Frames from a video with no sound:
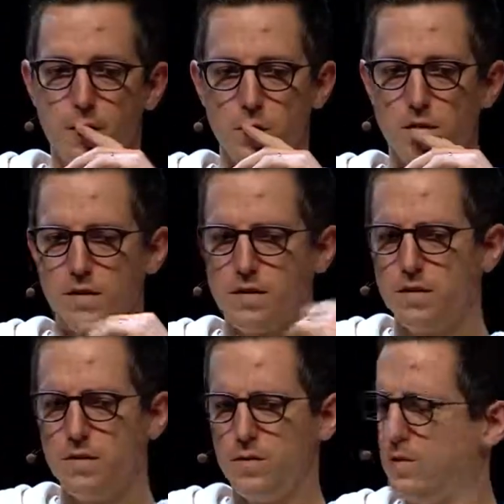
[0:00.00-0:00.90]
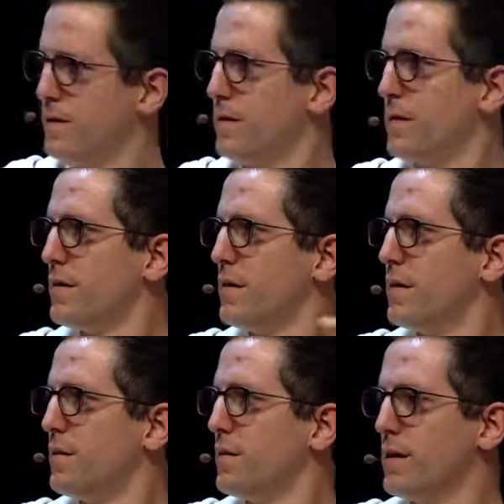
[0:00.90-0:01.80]
which is a huge deal. And I
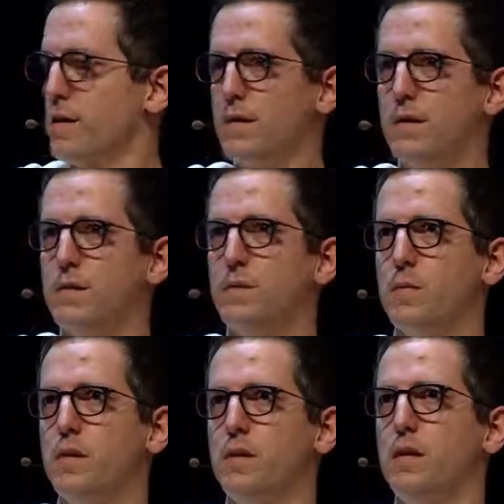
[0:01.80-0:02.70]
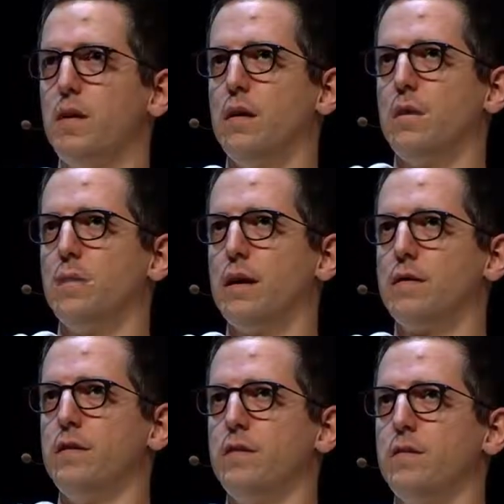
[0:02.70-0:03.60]
don't think that we
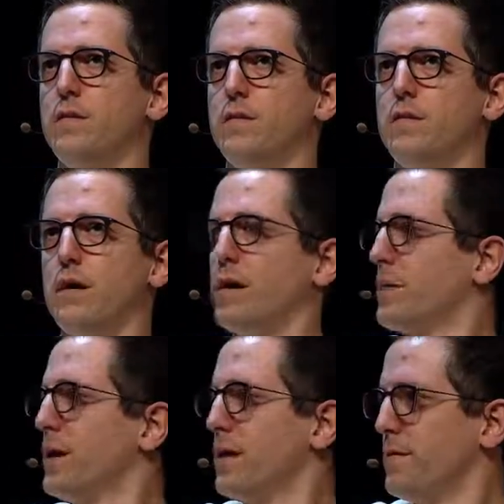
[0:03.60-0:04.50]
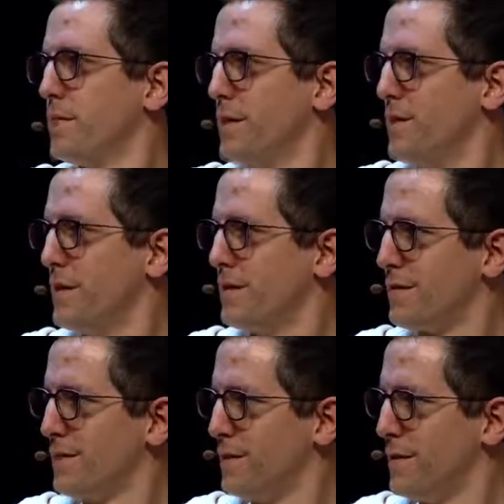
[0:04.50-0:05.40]
actually don't talk about it very
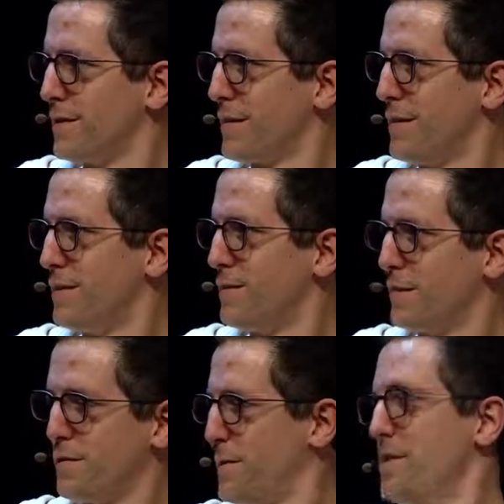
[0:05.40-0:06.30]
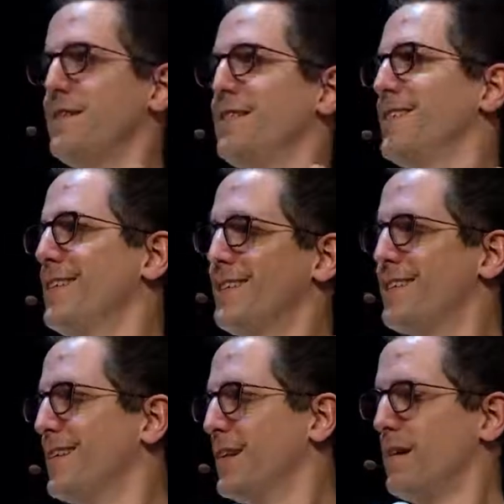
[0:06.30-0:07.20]
much. We just kind of experience it,
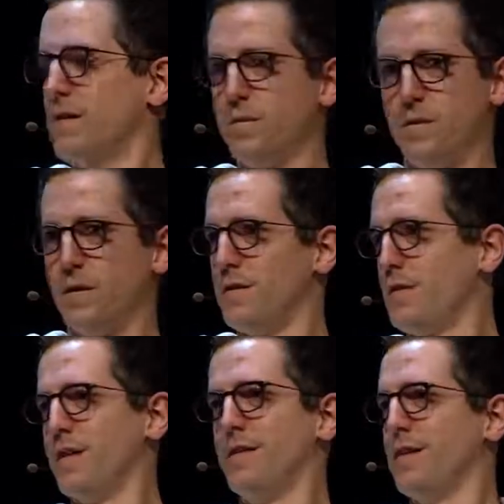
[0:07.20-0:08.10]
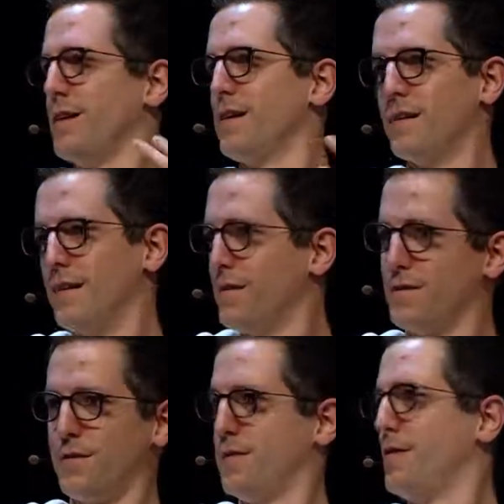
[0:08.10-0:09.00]
and we all try to
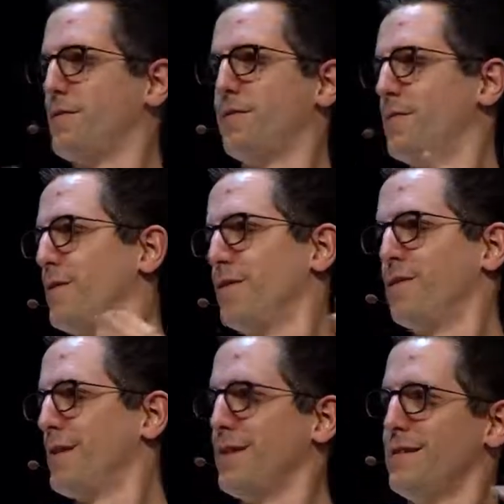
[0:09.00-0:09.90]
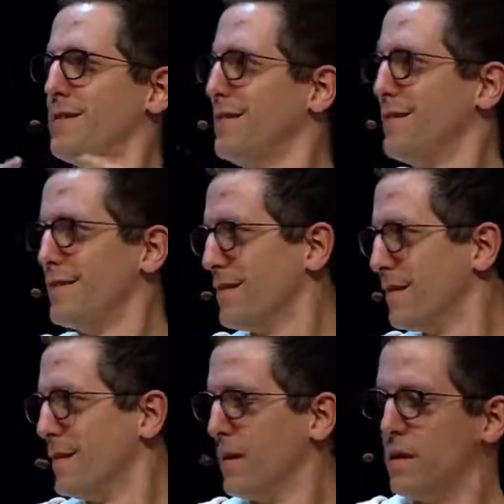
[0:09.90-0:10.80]
turn off our notifications. And
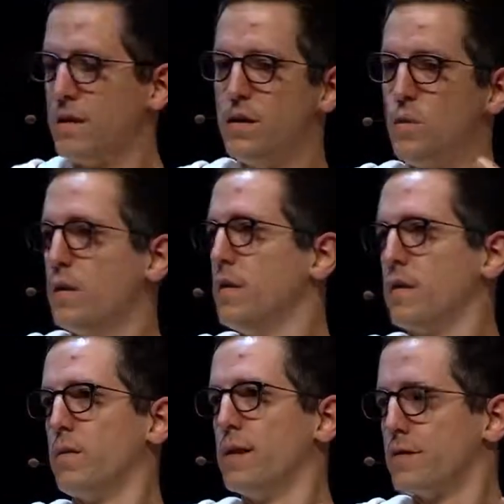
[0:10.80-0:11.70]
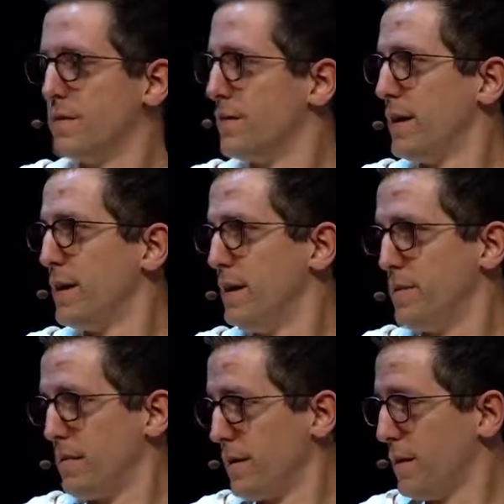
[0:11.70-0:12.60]
one of the questions that I
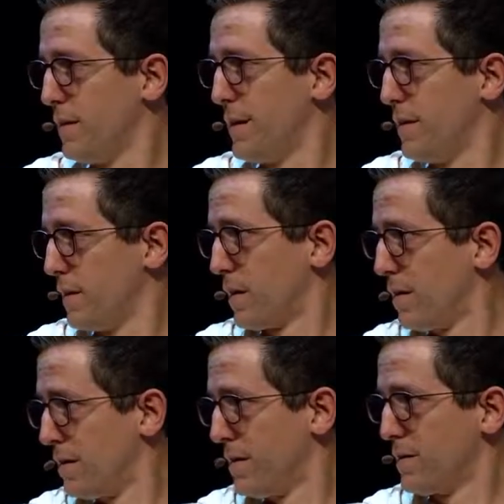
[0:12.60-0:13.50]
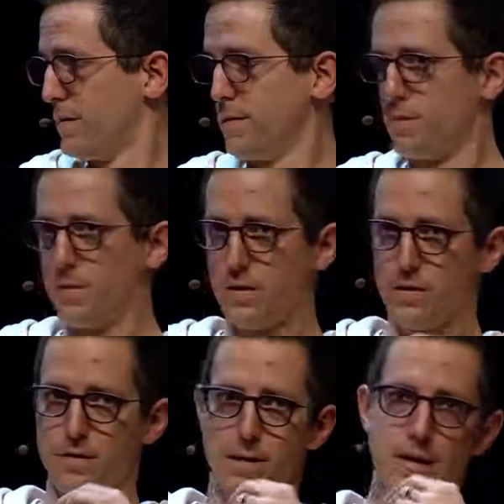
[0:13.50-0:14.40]
keep thinking about in the context of what
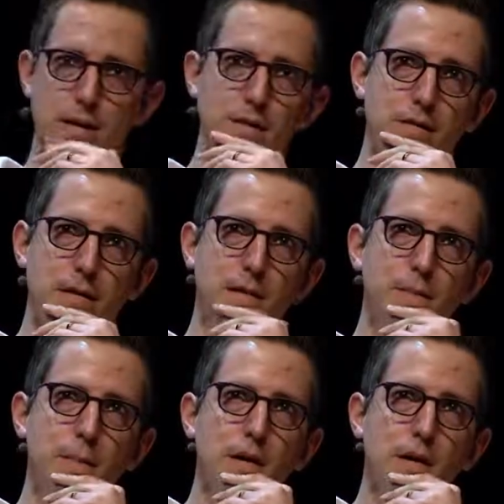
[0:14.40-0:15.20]
you're saying is that